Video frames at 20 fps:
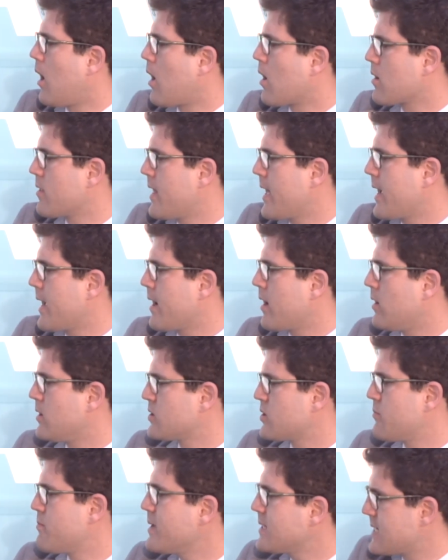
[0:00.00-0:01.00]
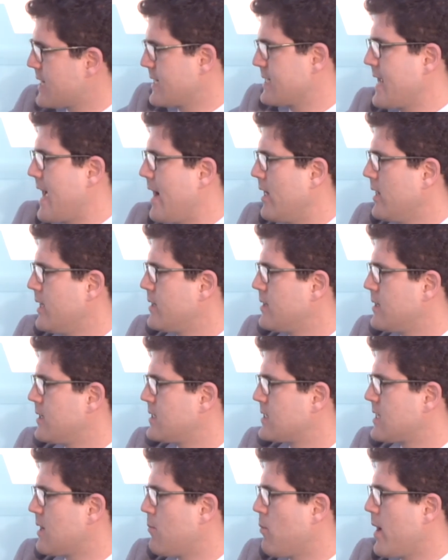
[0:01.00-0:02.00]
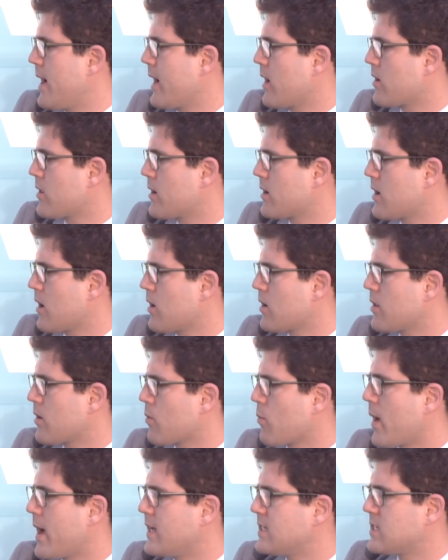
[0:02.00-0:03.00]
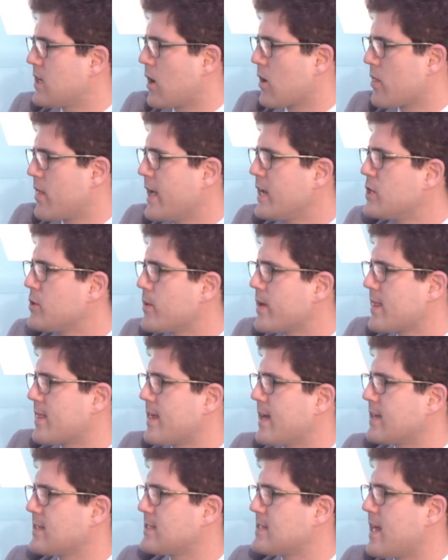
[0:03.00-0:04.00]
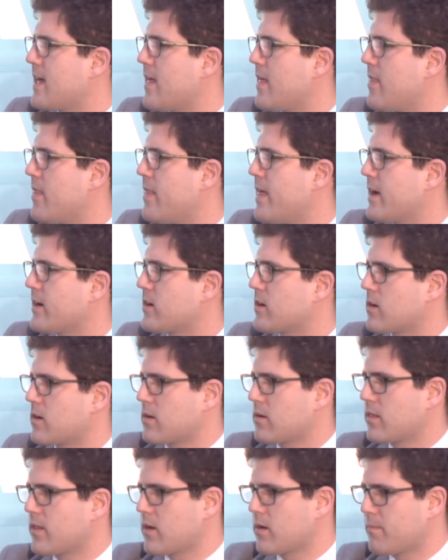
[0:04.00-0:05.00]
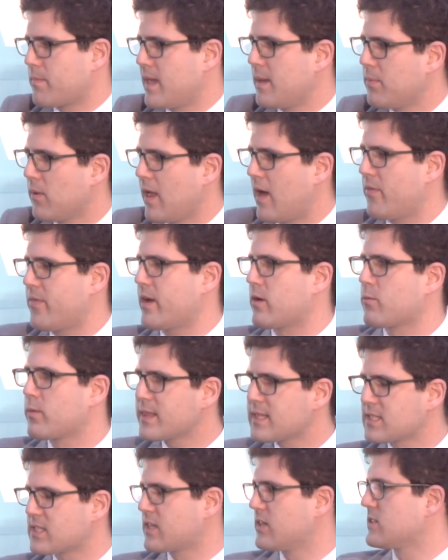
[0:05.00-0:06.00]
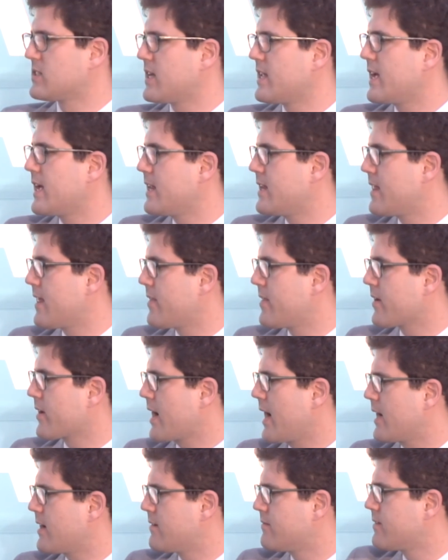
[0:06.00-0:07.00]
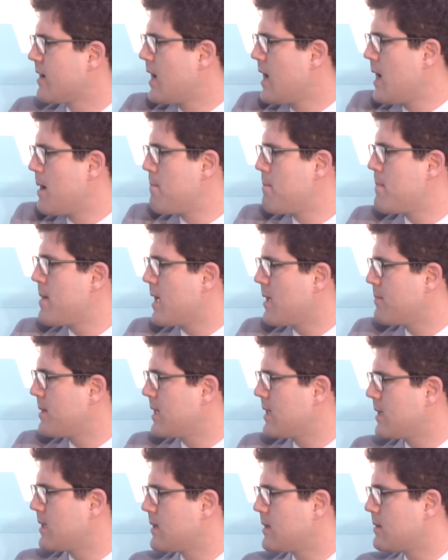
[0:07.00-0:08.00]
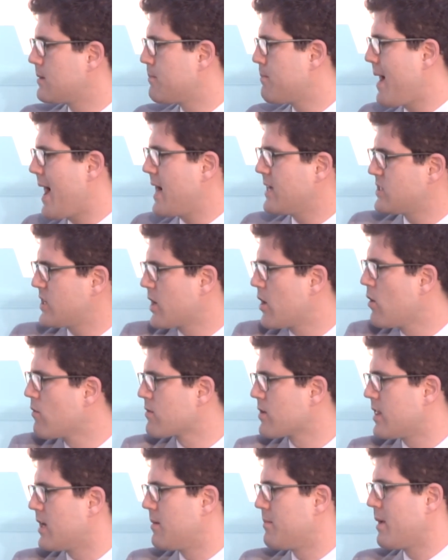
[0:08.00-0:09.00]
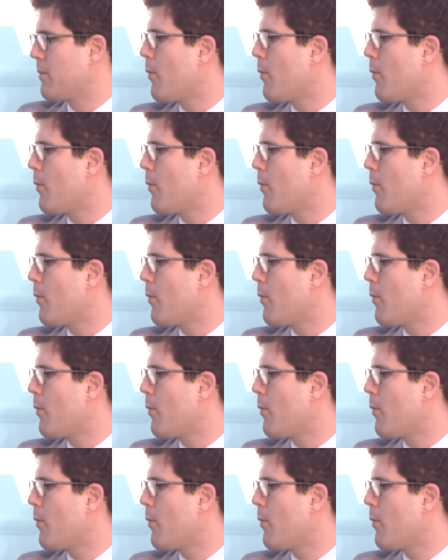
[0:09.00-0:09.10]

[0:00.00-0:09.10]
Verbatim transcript: Are they also missing talent in some way? Are there ways, are they doing things that there are people out there with the skills they need that they're kind of maybe passing over them?